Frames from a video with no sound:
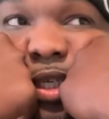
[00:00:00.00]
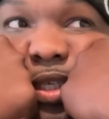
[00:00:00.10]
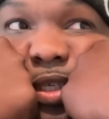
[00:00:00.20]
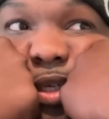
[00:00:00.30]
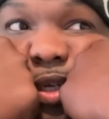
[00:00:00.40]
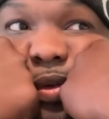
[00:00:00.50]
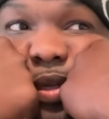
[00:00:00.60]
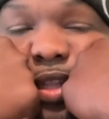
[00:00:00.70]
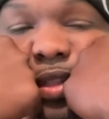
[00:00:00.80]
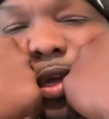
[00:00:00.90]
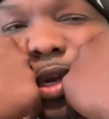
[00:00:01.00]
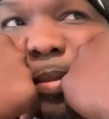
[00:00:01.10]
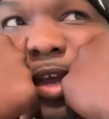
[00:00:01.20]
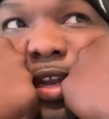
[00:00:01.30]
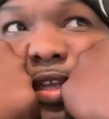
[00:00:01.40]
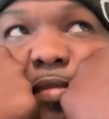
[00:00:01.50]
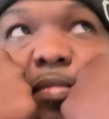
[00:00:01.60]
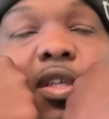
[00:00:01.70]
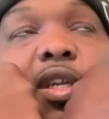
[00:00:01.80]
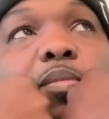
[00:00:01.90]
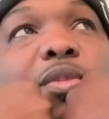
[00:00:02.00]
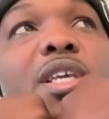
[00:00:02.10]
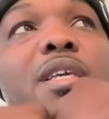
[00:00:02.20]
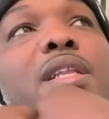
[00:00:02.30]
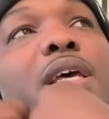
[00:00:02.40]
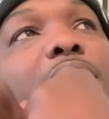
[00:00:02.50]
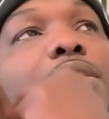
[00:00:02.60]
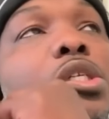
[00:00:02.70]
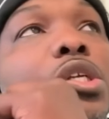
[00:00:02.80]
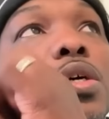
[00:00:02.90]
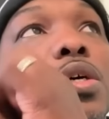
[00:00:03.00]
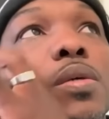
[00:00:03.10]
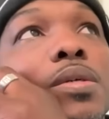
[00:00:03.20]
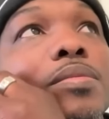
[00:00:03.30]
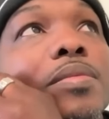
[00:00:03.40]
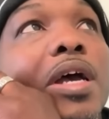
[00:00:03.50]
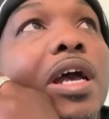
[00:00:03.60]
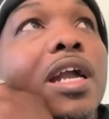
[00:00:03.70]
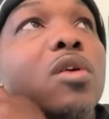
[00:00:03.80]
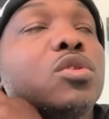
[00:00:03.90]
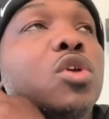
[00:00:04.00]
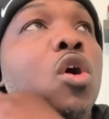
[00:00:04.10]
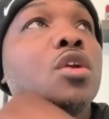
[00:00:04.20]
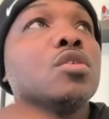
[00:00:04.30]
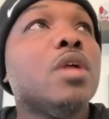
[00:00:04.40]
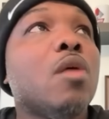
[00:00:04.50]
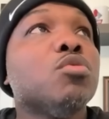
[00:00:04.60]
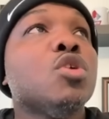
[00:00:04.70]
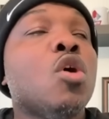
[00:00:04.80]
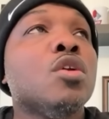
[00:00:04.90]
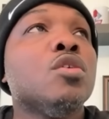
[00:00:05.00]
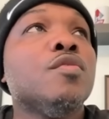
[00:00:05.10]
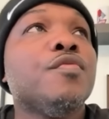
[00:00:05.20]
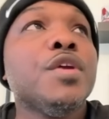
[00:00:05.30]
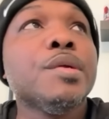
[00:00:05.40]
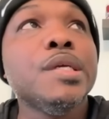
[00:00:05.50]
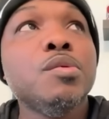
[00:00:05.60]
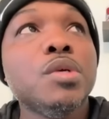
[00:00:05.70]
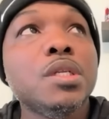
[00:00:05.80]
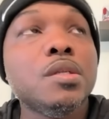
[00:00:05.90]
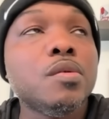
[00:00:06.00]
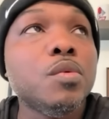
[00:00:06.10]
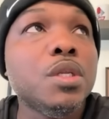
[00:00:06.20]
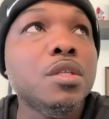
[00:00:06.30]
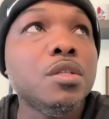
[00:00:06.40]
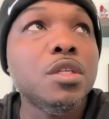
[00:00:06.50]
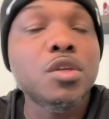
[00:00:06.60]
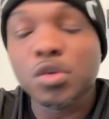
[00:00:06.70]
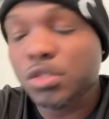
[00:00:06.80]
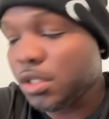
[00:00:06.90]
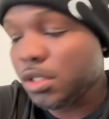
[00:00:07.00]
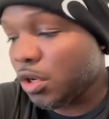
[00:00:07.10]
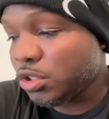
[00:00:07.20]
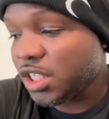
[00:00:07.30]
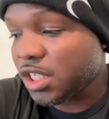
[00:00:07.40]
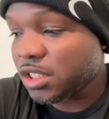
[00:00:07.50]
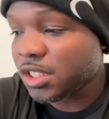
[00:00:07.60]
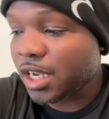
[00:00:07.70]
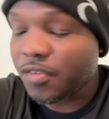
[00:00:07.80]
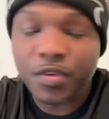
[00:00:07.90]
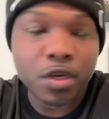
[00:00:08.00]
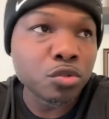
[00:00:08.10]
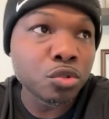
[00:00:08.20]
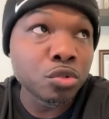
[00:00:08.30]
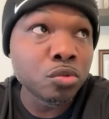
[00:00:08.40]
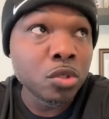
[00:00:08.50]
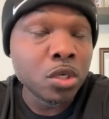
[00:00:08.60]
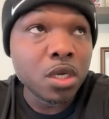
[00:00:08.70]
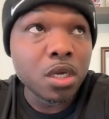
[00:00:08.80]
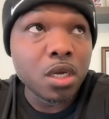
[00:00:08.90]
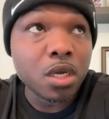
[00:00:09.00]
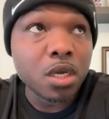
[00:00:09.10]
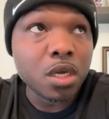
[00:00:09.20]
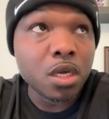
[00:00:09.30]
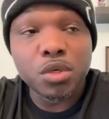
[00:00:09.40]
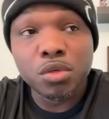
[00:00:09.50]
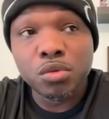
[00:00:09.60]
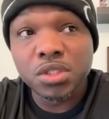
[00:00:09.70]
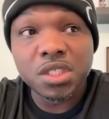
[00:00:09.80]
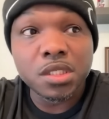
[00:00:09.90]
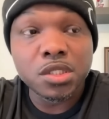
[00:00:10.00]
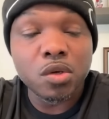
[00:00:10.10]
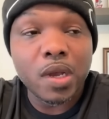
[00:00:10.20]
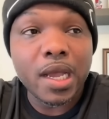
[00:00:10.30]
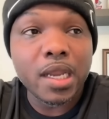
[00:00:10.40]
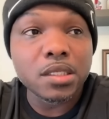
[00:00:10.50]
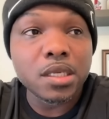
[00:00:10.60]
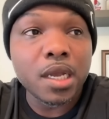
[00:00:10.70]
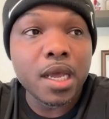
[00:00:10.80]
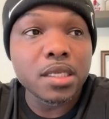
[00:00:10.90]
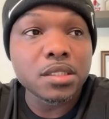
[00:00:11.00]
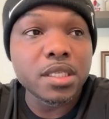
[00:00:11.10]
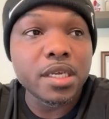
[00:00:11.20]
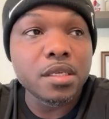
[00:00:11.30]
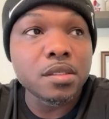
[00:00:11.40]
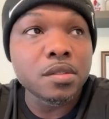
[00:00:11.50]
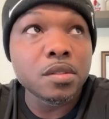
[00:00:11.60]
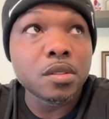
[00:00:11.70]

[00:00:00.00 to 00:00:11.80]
I thought about it, and I'm thinking like, I was hard on Fury when he the no negotiations kind of fell through, with Usyk. So I gotta stay,